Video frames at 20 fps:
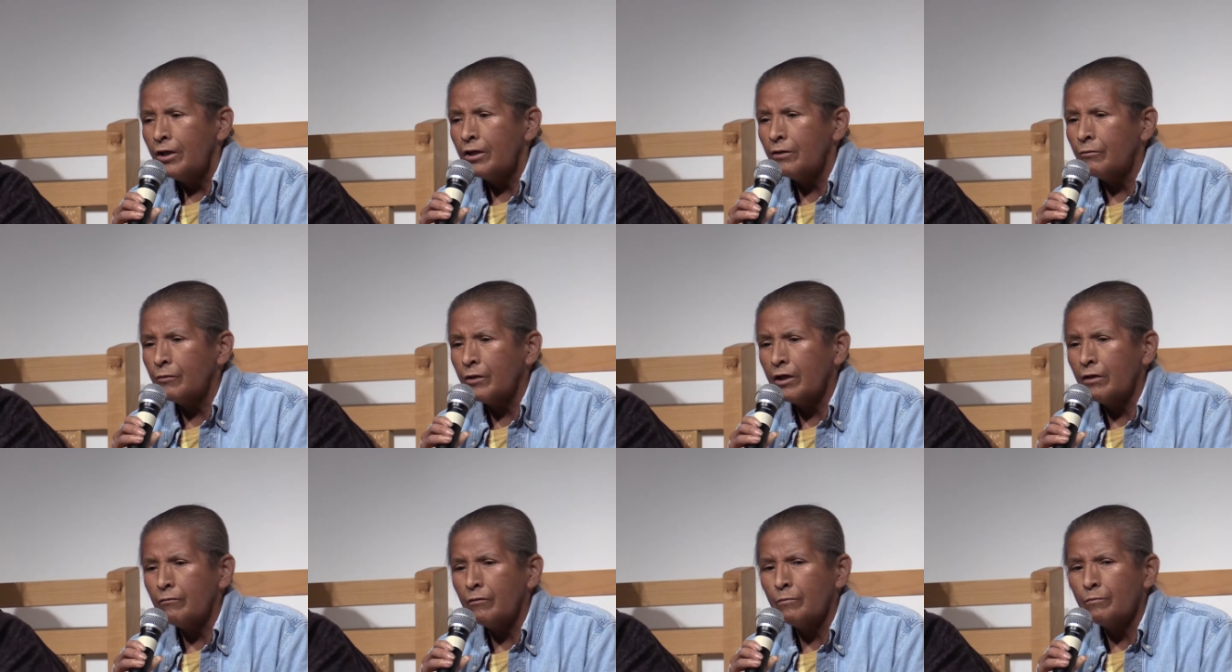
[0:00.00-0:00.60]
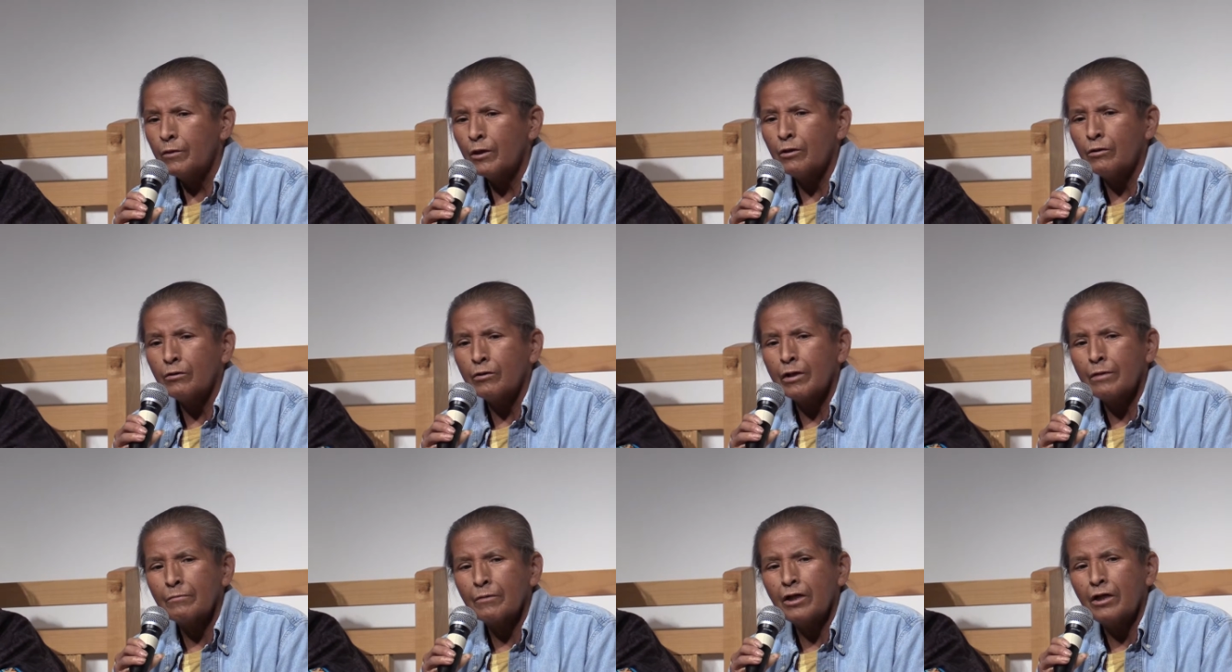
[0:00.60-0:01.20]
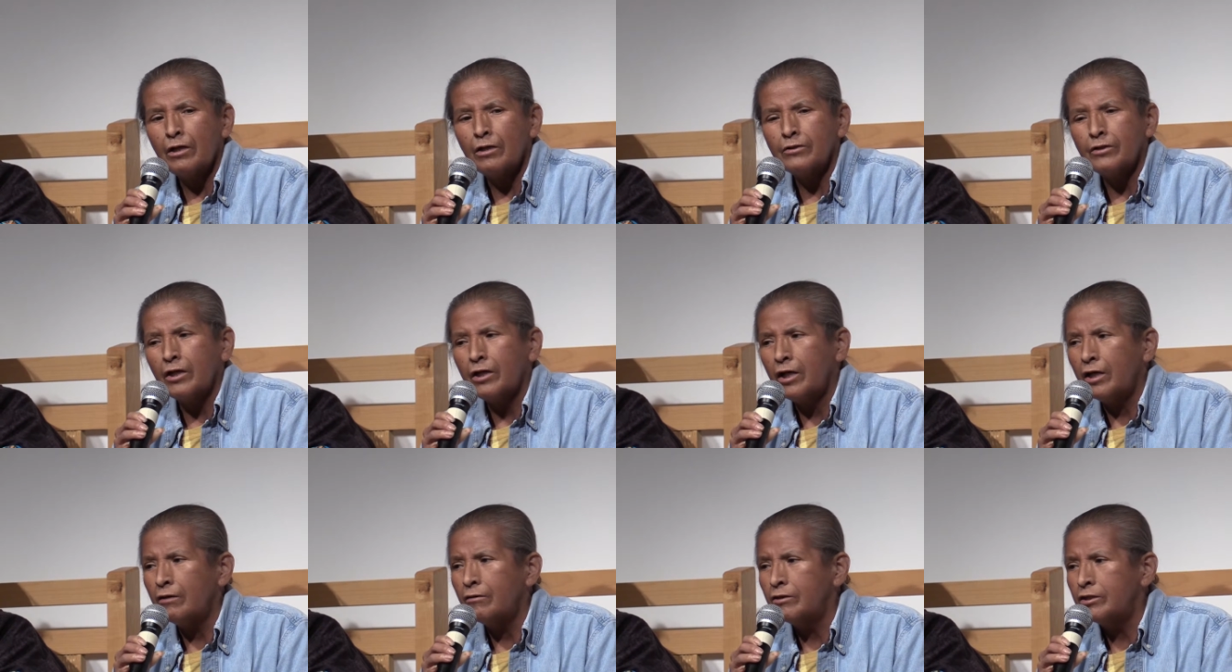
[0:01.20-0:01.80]
and we have a program called the
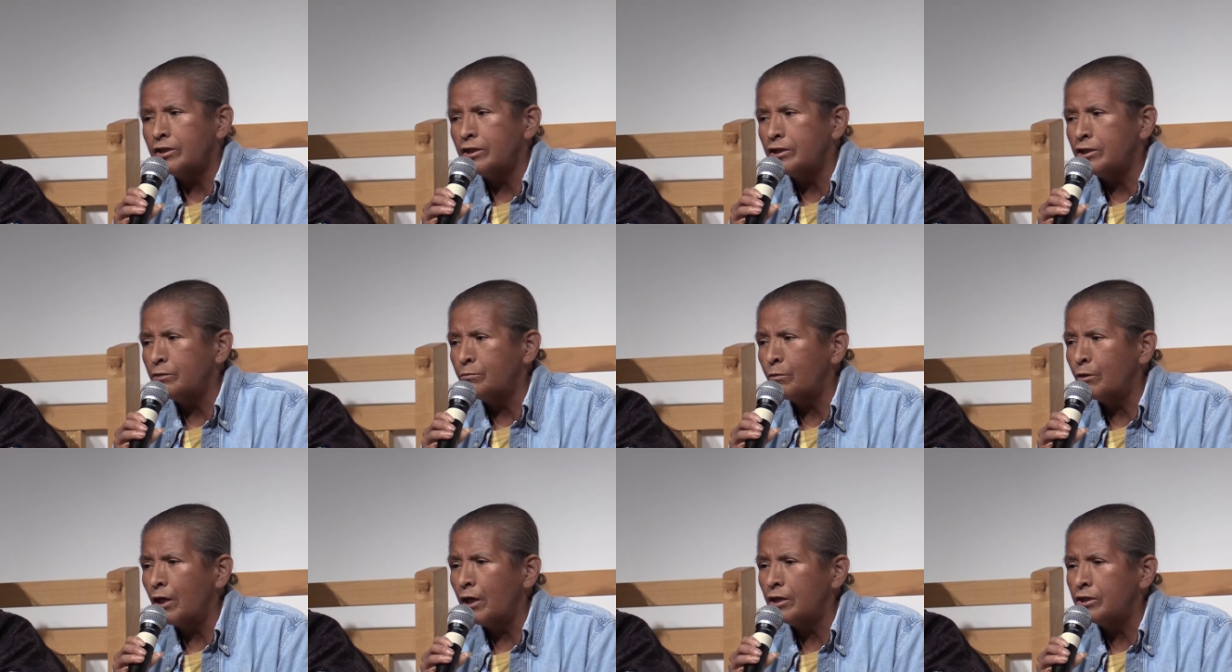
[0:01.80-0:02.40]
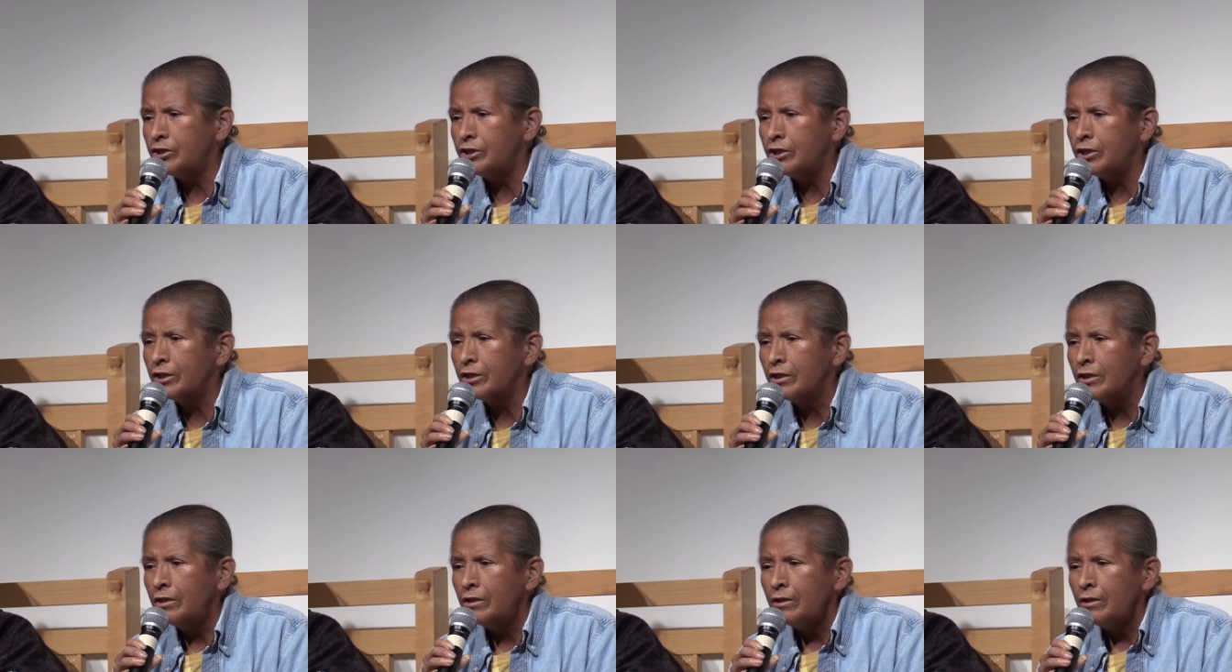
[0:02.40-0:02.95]
Heritage Project,